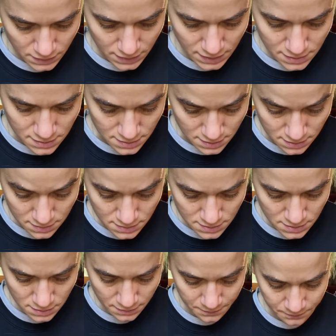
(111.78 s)
is
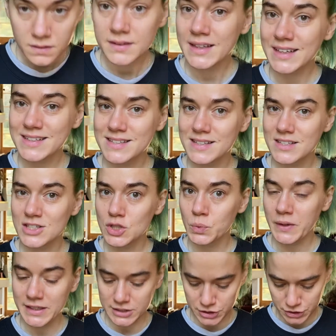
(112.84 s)
NYX
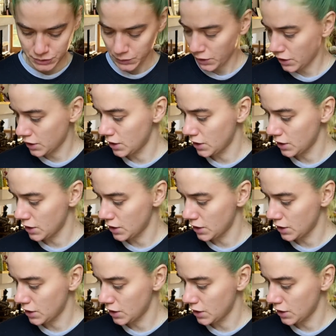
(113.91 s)
Sweet Tooth.